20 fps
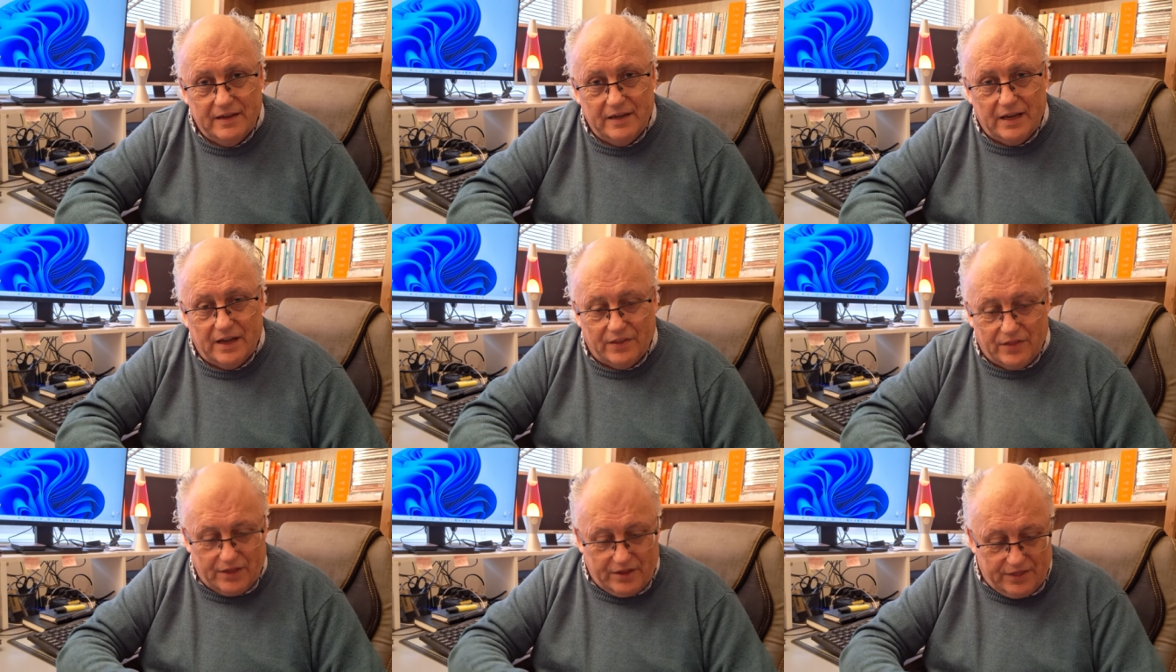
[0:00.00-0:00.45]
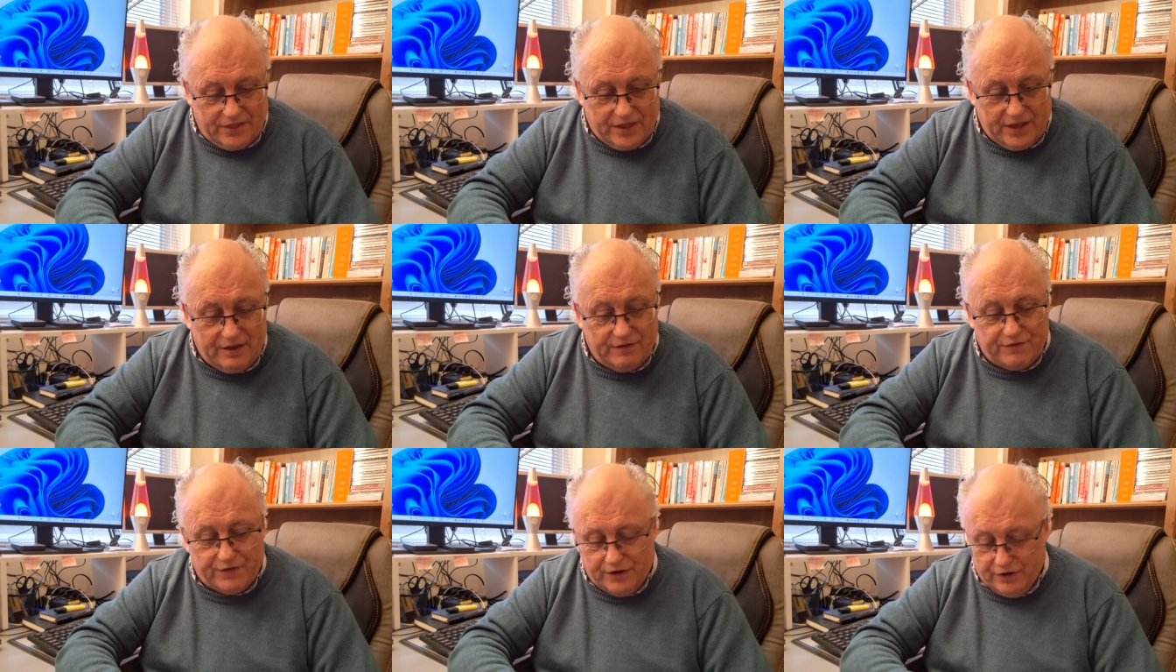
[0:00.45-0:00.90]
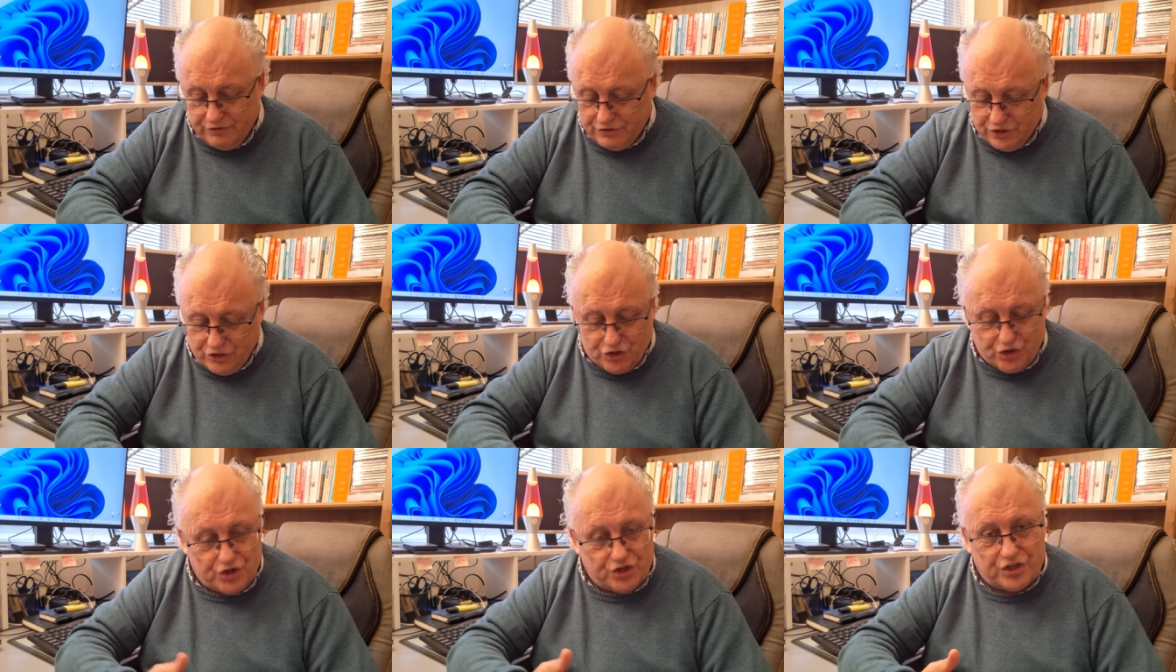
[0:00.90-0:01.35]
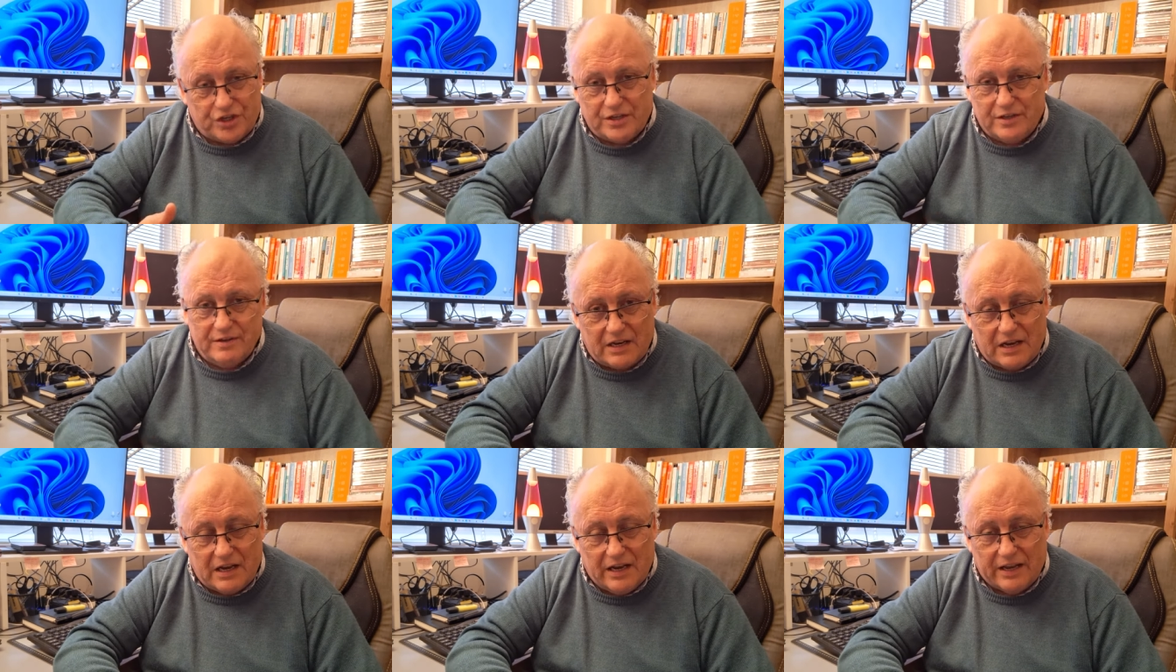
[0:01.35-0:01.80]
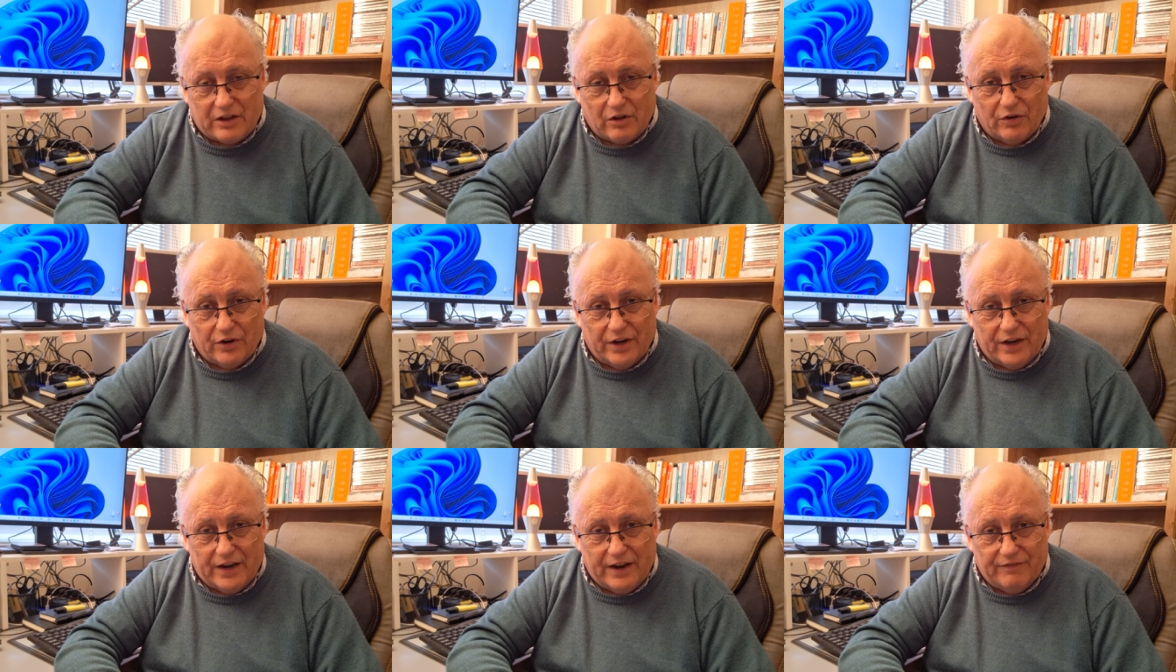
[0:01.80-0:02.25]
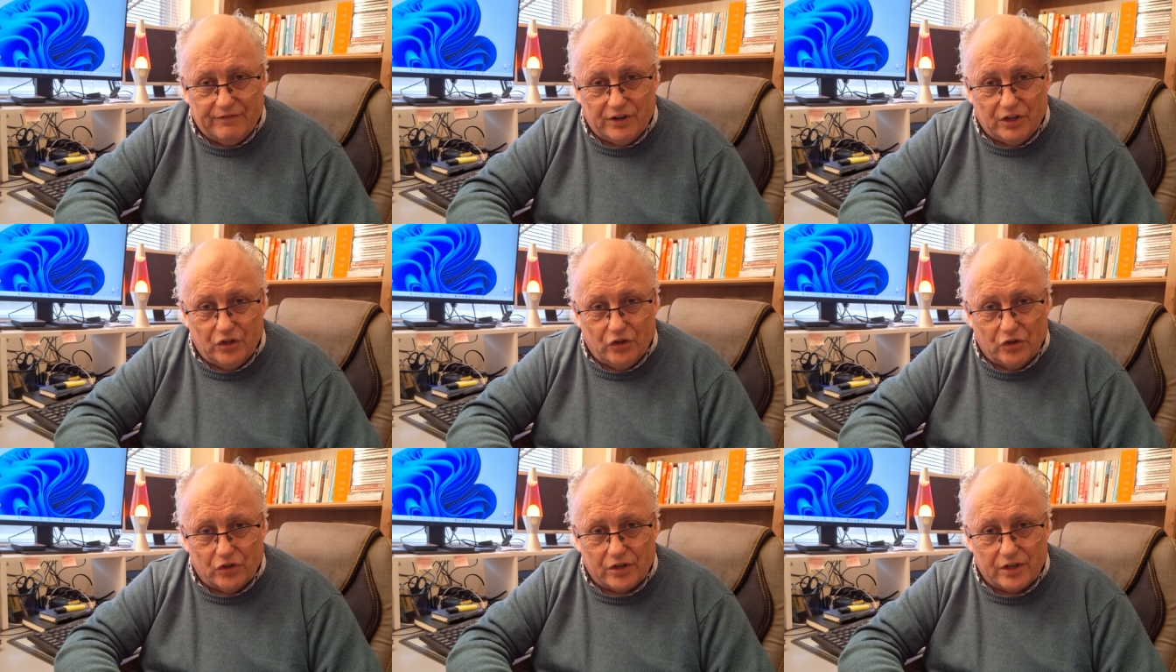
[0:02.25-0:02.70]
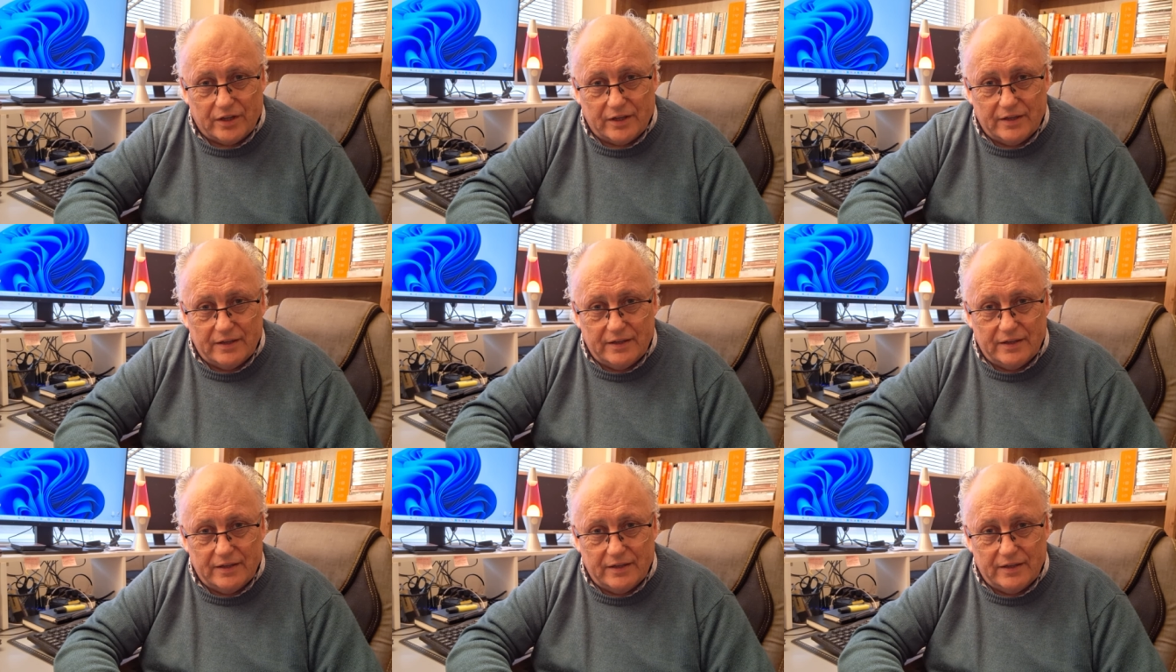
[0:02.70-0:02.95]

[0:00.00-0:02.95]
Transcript: and they're there for you to just click on and have a look.